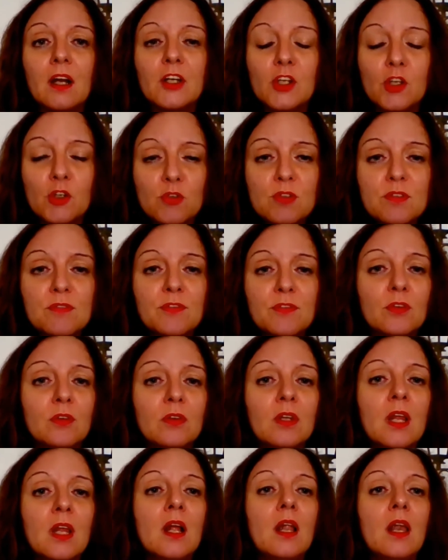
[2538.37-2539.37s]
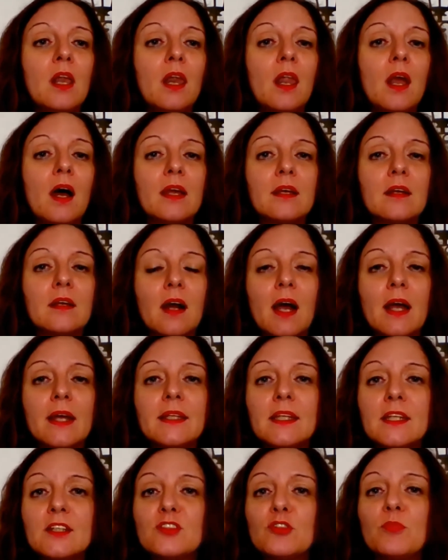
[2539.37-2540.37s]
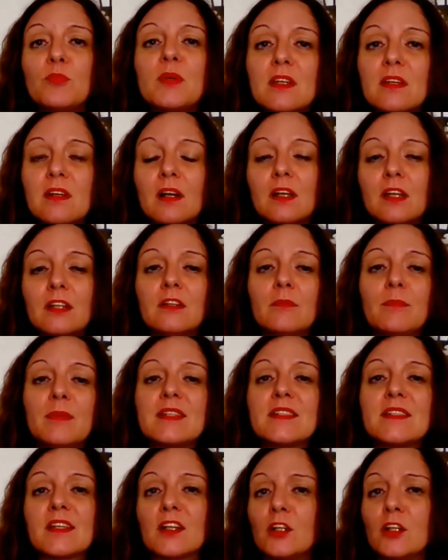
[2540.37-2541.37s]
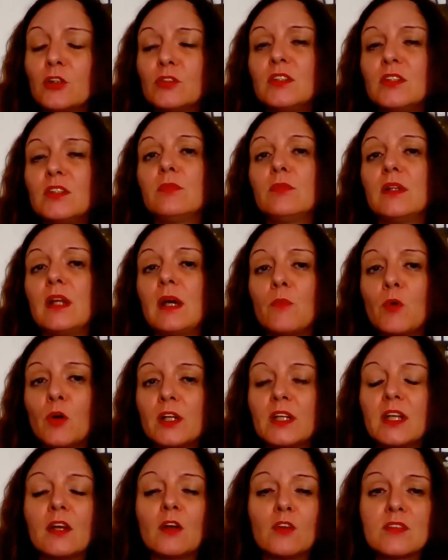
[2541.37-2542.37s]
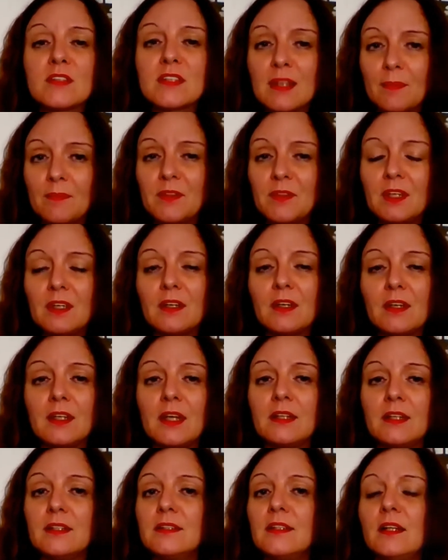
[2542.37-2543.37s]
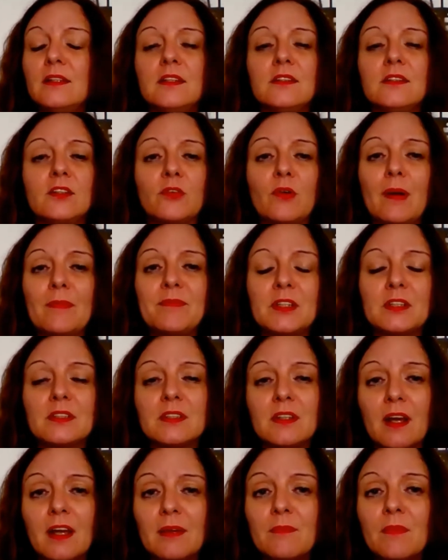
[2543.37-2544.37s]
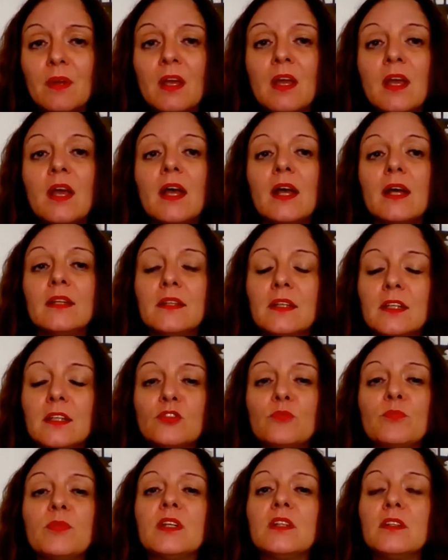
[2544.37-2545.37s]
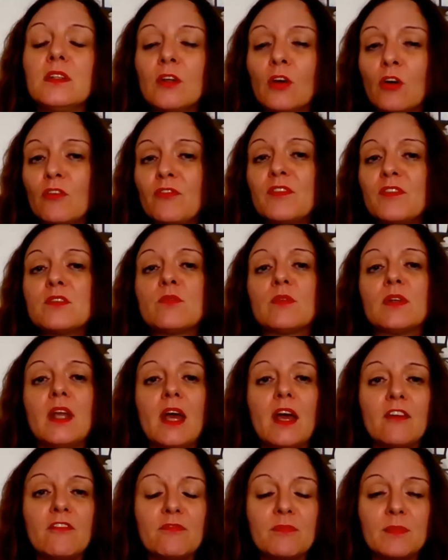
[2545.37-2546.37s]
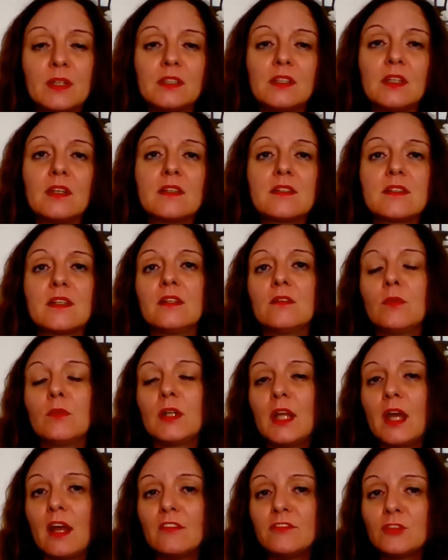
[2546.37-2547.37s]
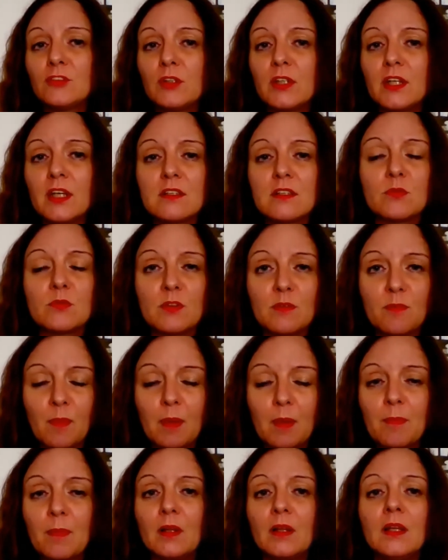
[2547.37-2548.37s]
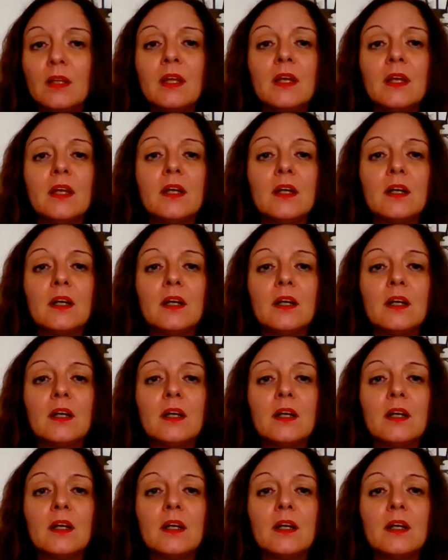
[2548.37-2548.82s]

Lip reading: are useful. Like, I need to be a little bit secluded when I'm working on something and I need uninterrupted time, and need to be in the office when I have meetings and when I have to liaise with people